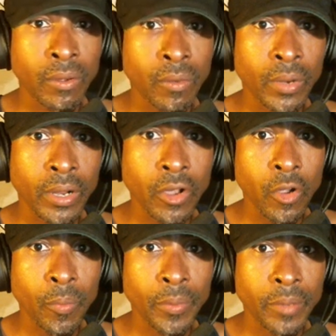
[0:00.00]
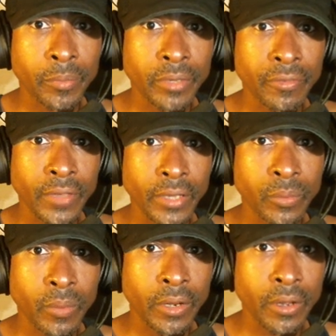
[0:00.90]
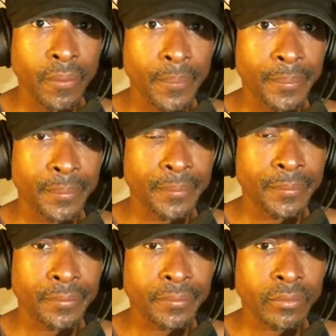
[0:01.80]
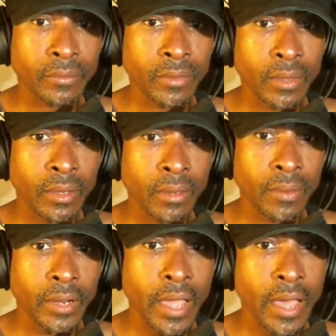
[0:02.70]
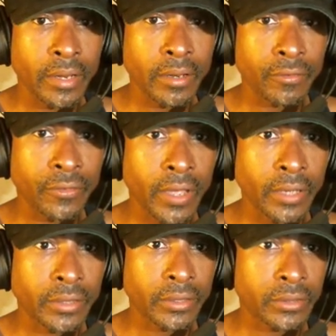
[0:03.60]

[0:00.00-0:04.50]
We're going to open up the effects window. We're going to add an effect.